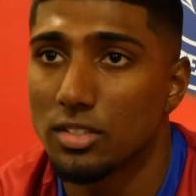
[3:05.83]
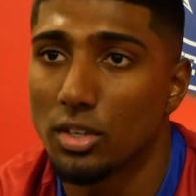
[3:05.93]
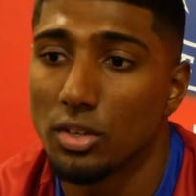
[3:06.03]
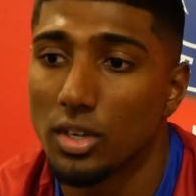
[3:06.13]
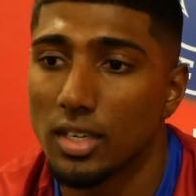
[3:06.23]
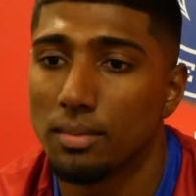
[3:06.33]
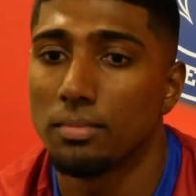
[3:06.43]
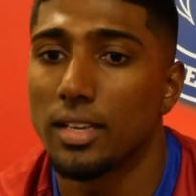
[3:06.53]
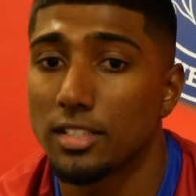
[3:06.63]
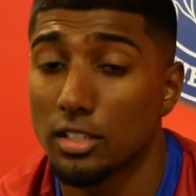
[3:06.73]
So
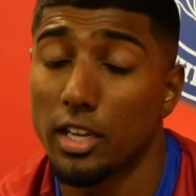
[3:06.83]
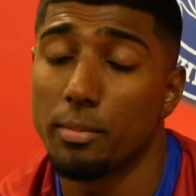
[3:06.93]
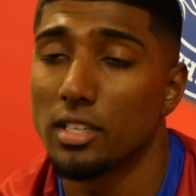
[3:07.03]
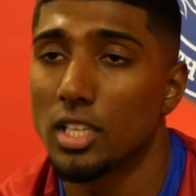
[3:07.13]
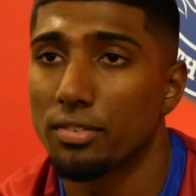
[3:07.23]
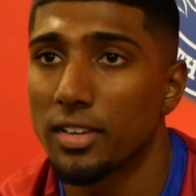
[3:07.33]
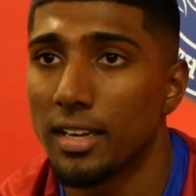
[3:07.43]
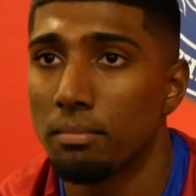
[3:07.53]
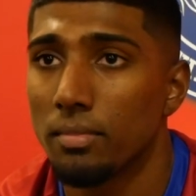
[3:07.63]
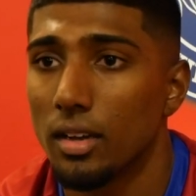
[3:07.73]
it's going to be a tough
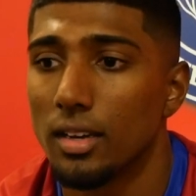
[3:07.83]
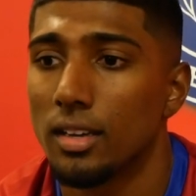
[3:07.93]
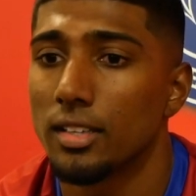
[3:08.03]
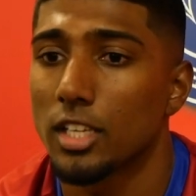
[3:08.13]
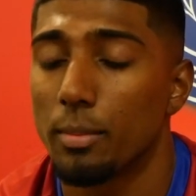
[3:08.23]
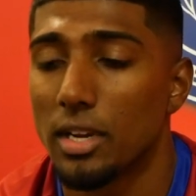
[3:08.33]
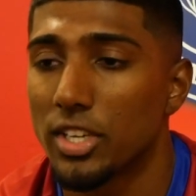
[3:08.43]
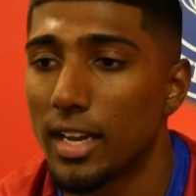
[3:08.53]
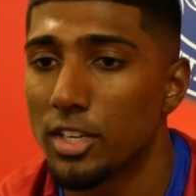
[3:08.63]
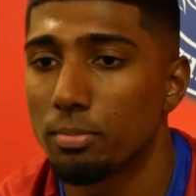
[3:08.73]
game. It's going to be a
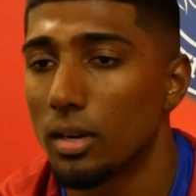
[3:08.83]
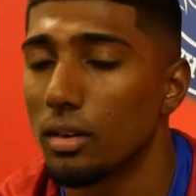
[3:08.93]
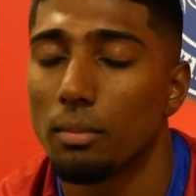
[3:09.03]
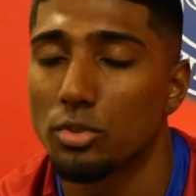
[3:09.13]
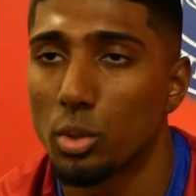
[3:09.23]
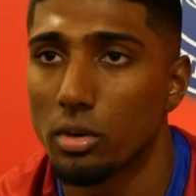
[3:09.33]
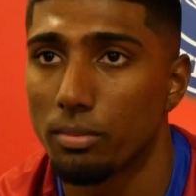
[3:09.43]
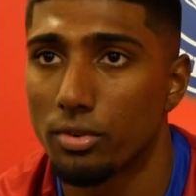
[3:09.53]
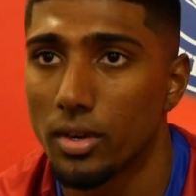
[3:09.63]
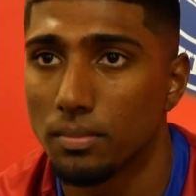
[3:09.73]
challenge, but I'm sure we're up
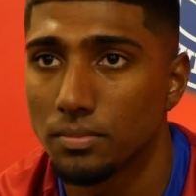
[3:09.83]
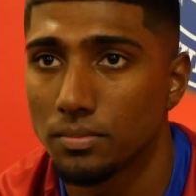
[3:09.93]
for it.